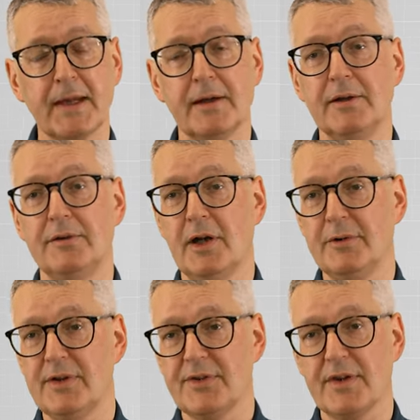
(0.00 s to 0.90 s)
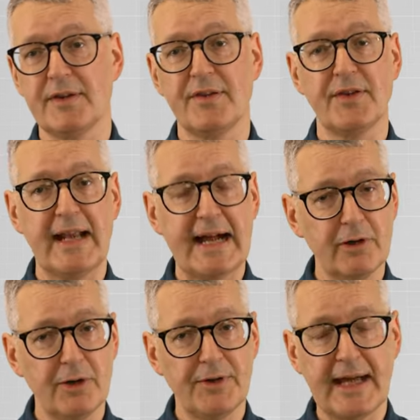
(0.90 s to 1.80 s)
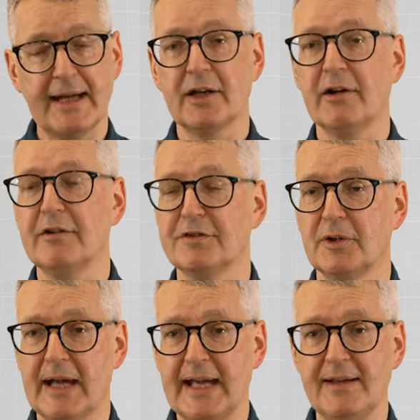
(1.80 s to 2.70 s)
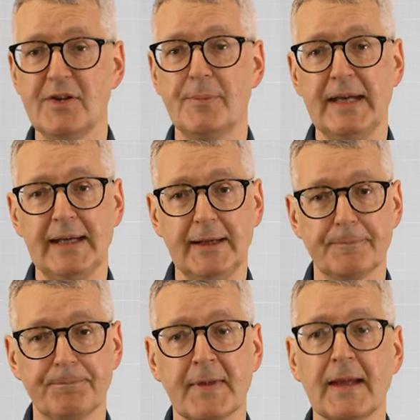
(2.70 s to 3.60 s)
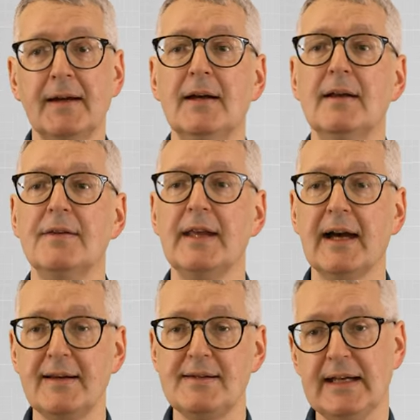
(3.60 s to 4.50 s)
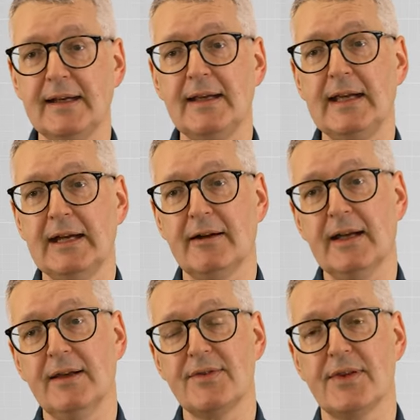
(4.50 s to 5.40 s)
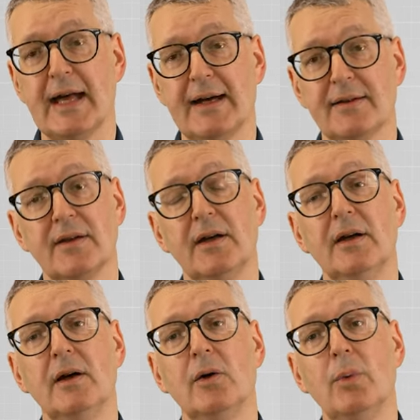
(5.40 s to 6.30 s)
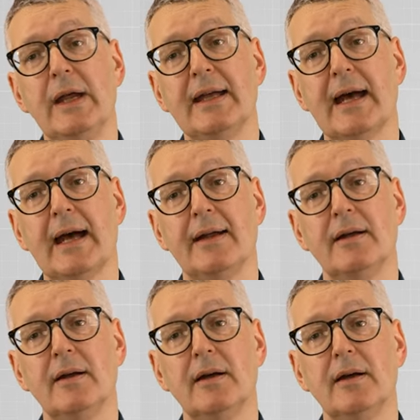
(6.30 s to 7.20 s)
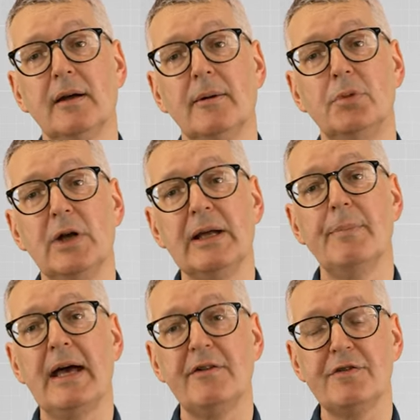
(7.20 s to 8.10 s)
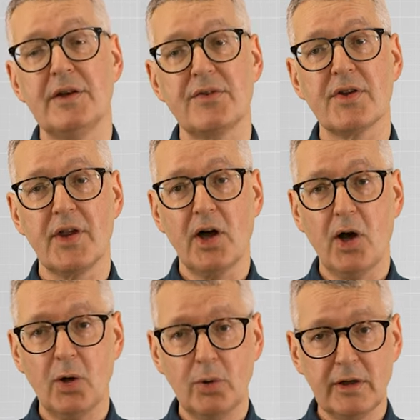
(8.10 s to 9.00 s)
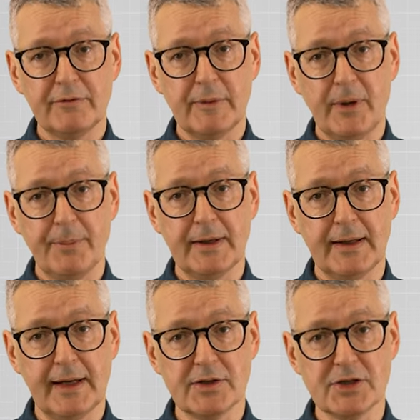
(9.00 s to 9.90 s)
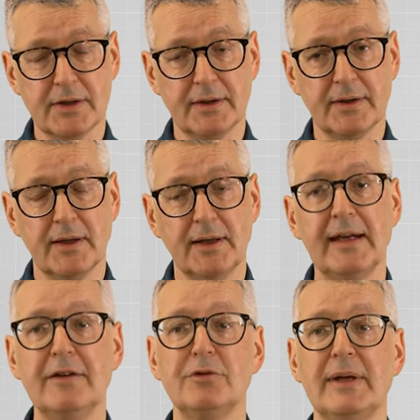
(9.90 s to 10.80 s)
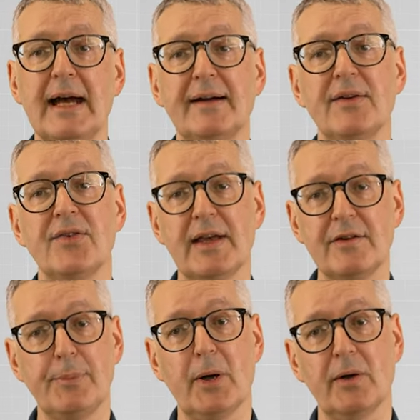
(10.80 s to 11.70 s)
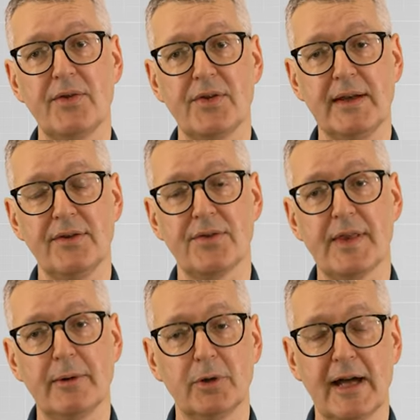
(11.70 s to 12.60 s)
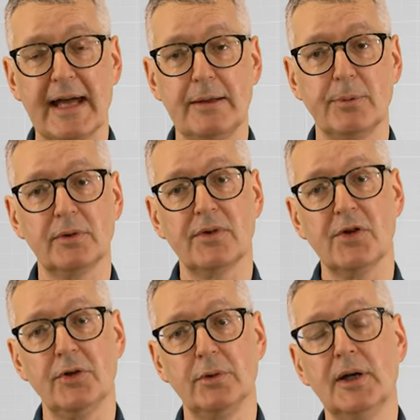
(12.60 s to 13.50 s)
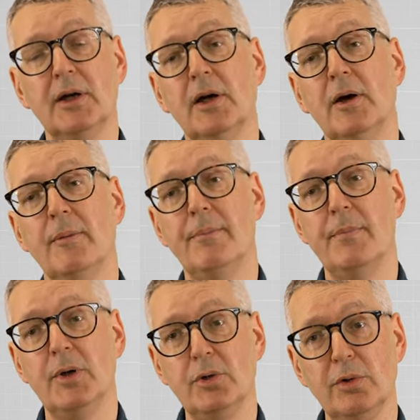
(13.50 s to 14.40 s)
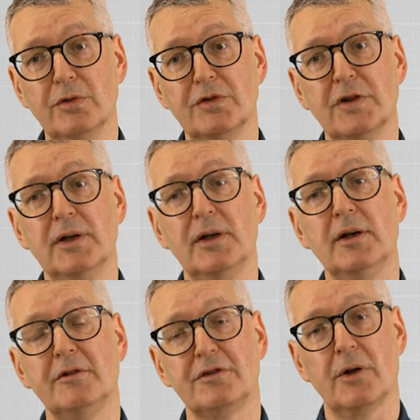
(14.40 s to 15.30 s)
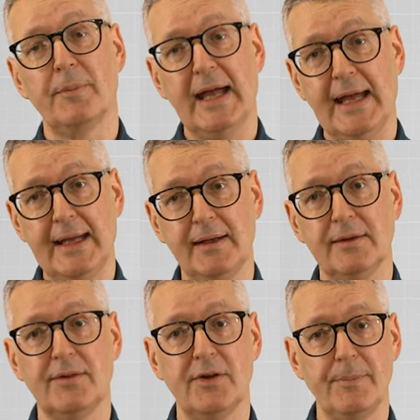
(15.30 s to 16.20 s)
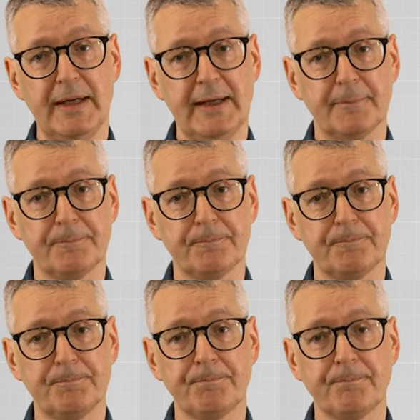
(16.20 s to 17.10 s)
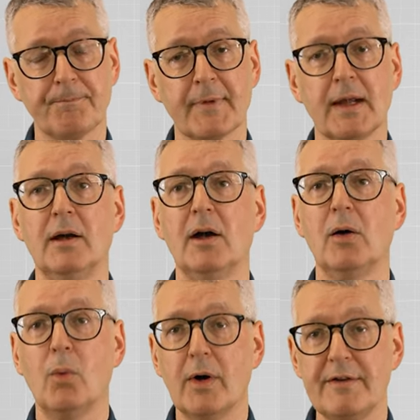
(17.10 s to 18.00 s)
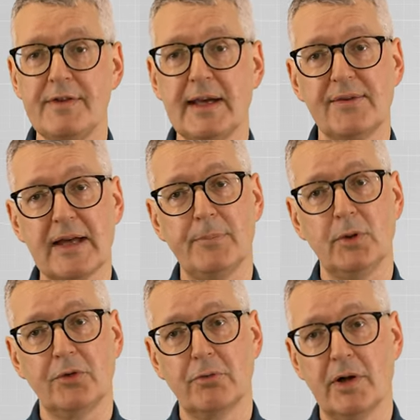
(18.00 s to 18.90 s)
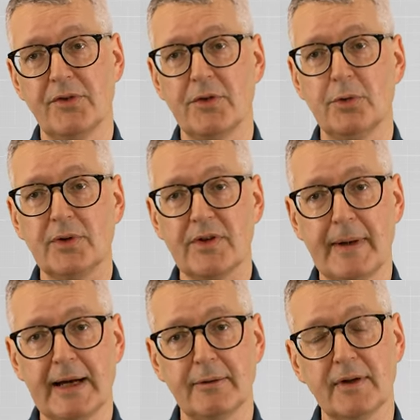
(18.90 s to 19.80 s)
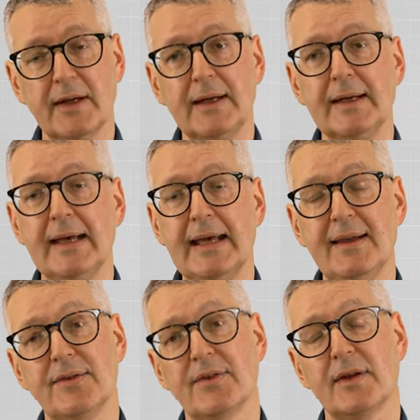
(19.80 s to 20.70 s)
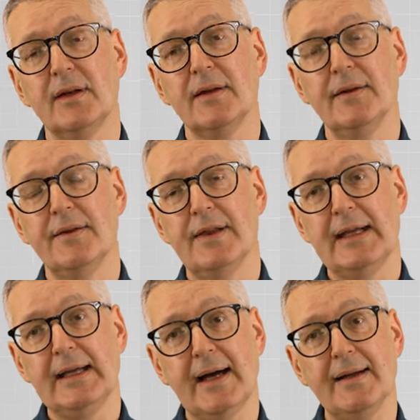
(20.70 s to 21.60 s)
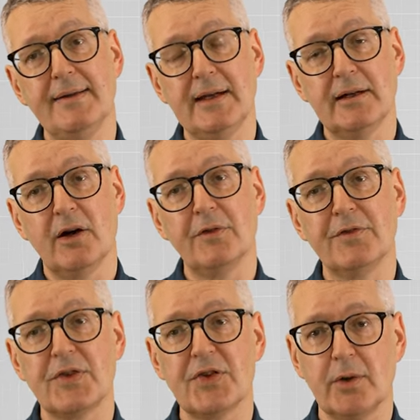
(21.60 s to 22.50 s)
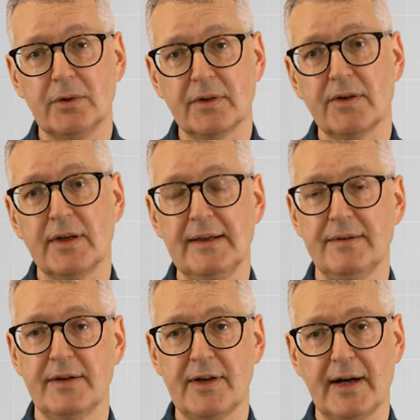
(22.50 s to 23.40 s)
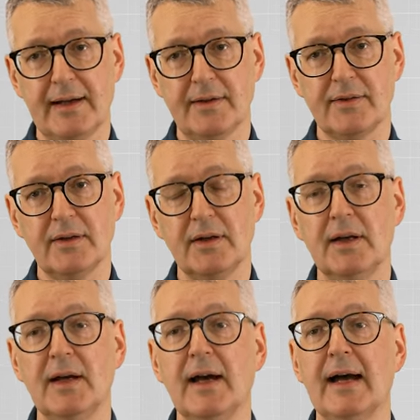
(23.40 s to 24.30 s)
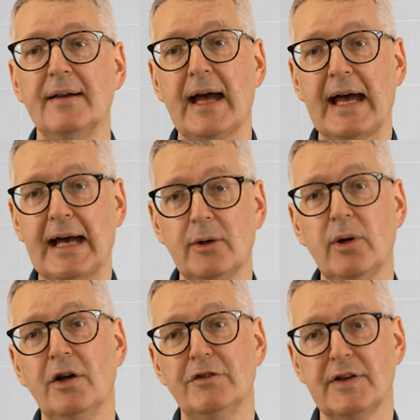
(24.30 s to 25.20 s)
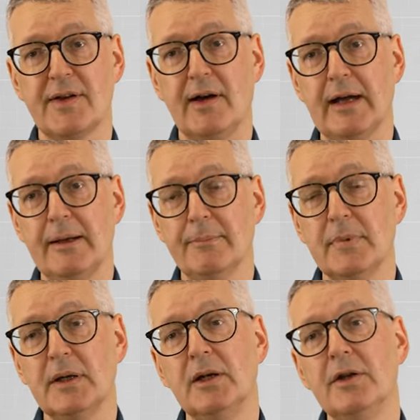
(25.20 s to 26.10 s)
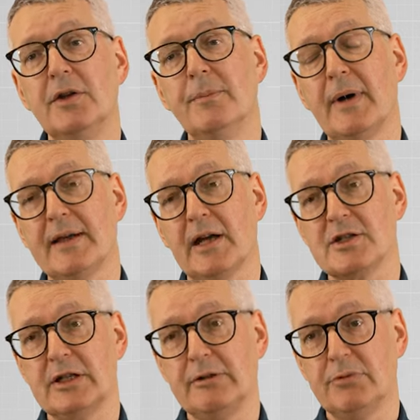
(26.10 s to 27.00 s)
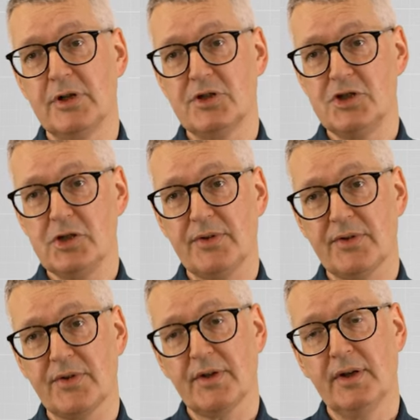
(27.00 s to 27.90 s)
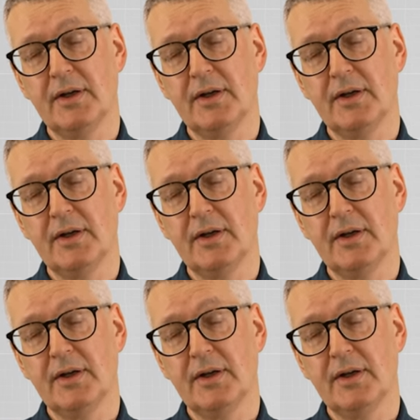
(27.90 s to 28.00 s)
you notice that there's an arrow there going from A to B. The idea here is that we can bring benefits to the whole of a population if we had a set of policies that were able to move from A to B. One of the examples Rose talks about is the idea of salt in the diet and how over time you might actually reduce